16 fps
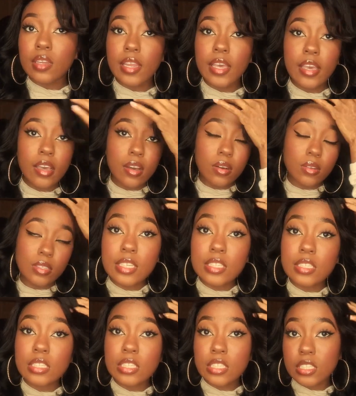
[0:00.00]
Now
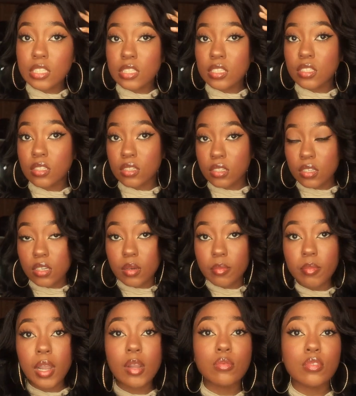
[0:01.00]
let's get into
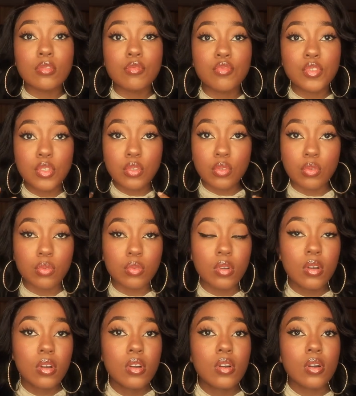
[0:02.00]
my review
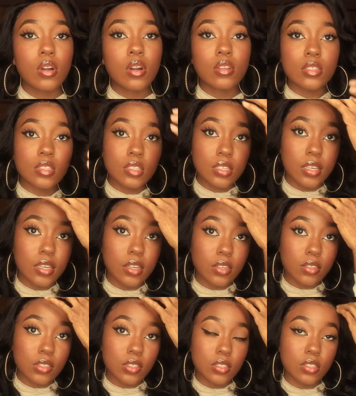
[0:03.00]
on this
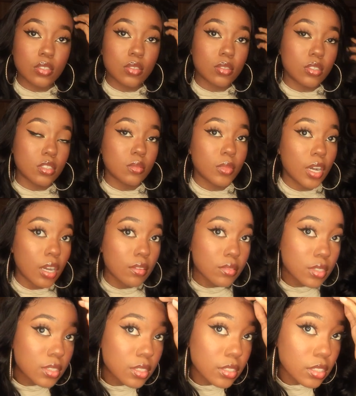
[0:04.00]
hair. So um,
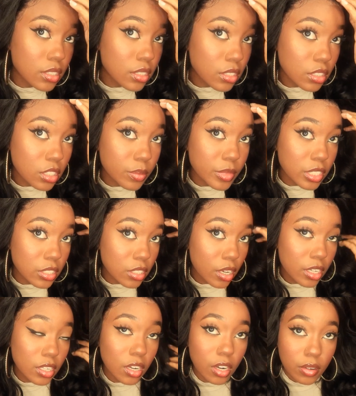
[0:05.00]
obviously, I mean,
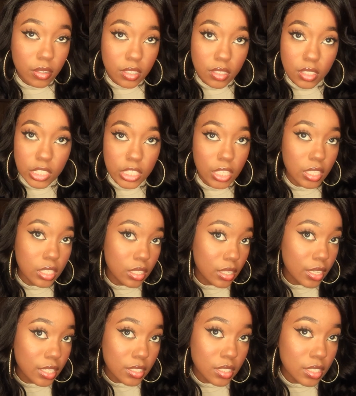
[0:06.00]
y'all can already see that the
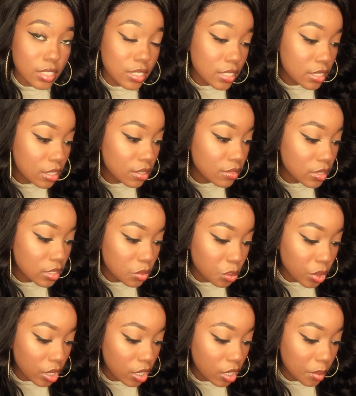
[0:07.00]
lace itself is
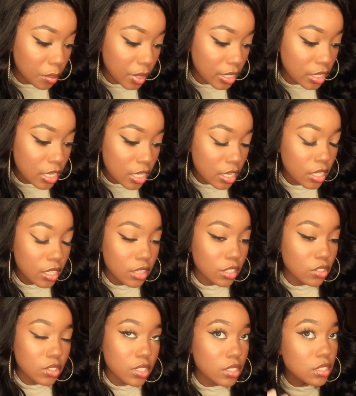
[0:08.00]
bomb. Like
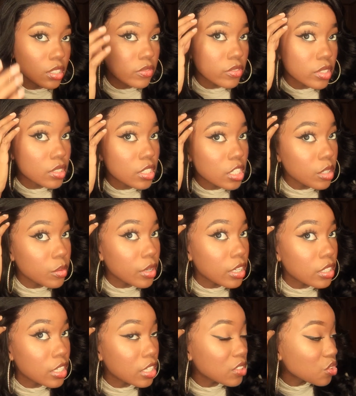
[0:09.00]
there's nothing to even say
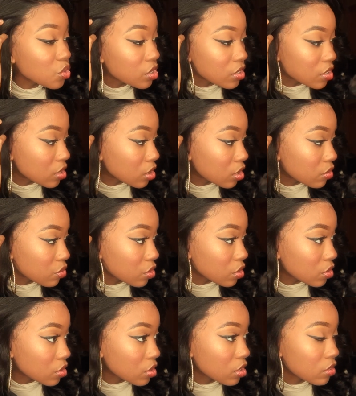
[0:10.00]
about that. You can see that for
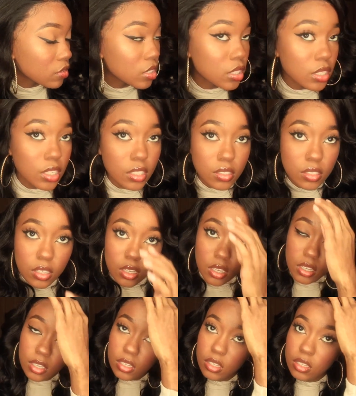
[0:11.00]
yourself, this lace
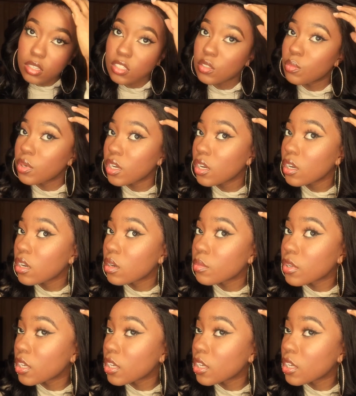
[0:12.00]
is bomb.